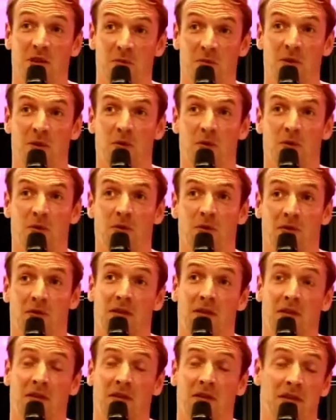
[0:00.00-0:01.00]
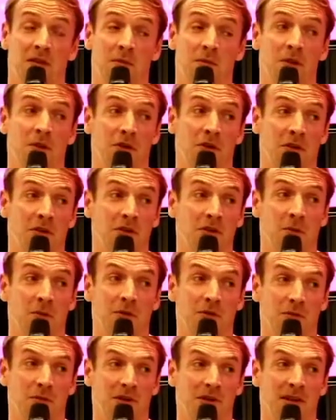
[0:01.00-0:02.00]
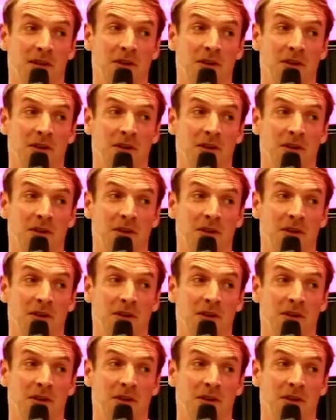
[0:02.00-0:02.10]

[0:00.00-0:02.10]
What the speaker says: people, 6 million customers right now.